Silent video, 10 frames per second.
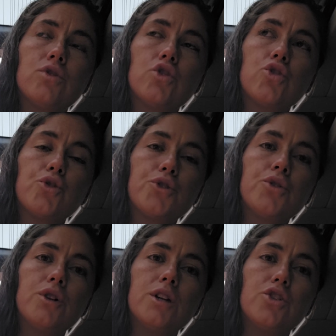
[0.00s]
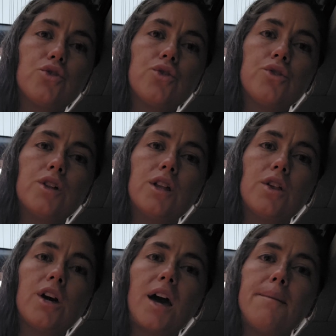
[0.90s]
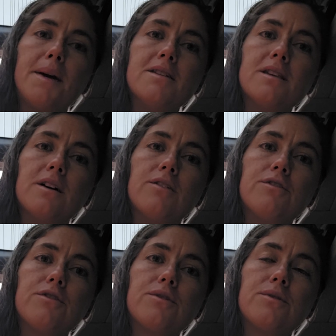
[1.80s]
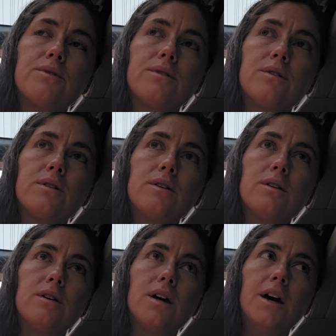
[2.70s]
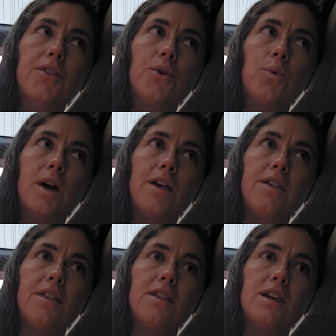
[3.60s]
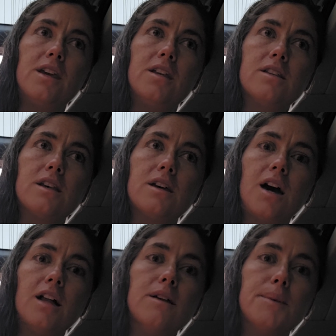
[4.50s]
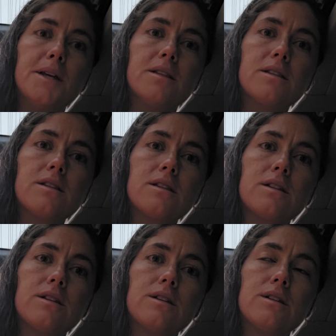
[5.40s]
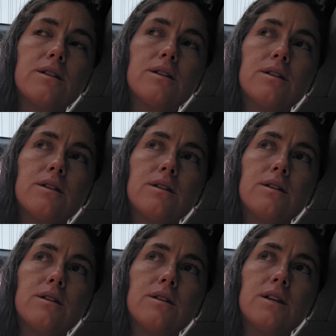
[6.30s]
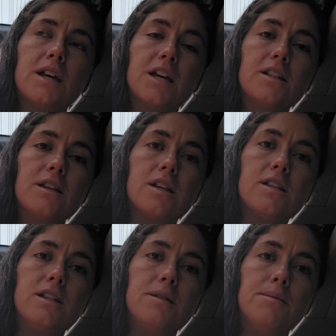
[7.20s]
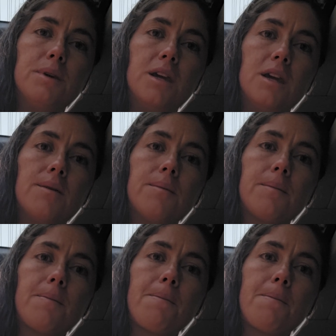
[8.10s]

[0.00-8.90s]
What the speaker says: truly, truly look at myself and the way that these elements exist in me,